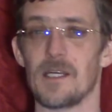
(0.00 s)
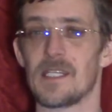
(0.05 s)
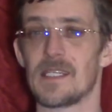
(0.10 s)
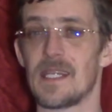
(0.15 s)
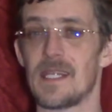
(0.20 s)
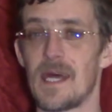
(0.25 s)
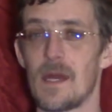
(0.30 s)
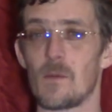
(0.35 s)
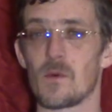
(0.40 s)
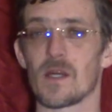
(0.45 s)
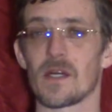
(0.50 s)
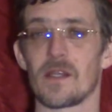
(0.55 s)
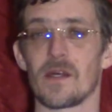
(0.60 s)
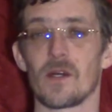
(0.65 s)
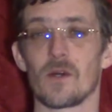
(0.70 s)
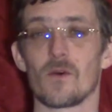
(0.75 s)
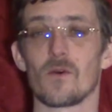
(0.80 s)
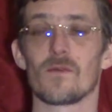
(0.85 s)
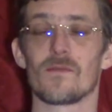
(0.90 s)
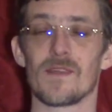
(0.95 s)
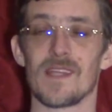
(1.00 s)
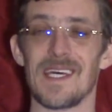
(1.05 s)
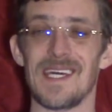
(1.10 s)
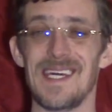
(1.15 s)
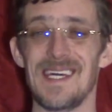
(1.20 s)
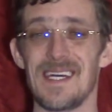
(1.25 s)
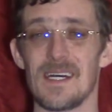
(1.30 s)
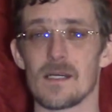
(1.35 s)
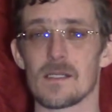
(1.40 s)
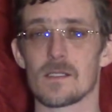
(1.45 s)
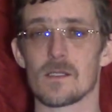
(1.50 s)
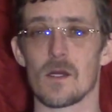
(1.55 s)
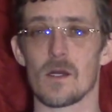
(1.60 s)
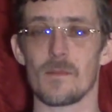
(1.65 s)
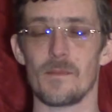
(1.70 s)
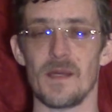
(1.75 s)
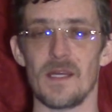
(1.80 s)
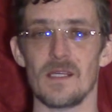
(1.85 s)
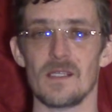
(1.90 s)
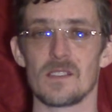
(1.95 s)
Today we're going to go over the
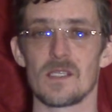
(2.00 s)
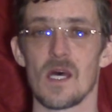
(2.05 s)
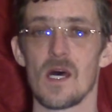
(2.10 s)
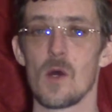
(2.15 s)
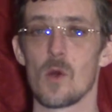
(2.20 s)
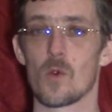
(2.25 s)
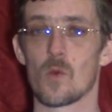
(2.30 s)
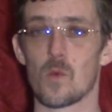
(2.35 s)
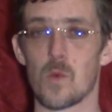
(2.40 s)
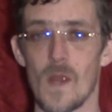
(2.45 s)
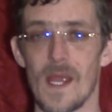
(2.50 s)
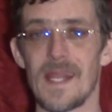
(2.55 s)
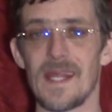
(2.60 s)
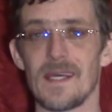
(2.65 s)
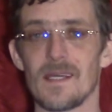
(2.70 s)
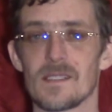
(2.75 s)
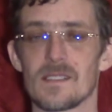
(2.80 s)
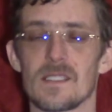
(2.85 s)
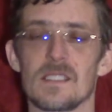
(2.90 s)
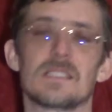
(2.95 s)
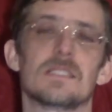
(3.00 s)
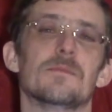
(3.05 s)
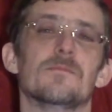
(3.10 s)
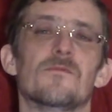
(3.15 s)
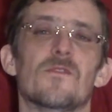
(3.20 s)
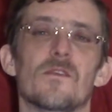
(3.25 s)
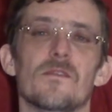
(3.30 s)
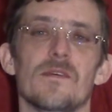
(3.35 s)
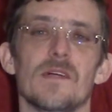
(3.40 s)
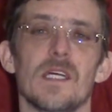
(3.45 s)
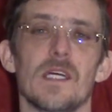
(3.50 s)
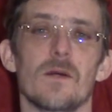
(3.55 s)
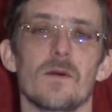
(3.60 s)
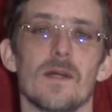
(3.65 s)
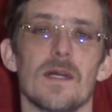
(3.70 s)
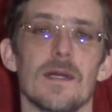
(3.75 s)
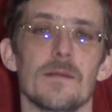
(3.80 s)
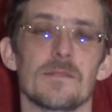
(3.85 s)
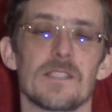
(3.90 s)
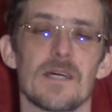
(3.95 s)
ESRB's rating system for video
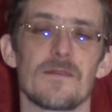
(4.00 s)
games.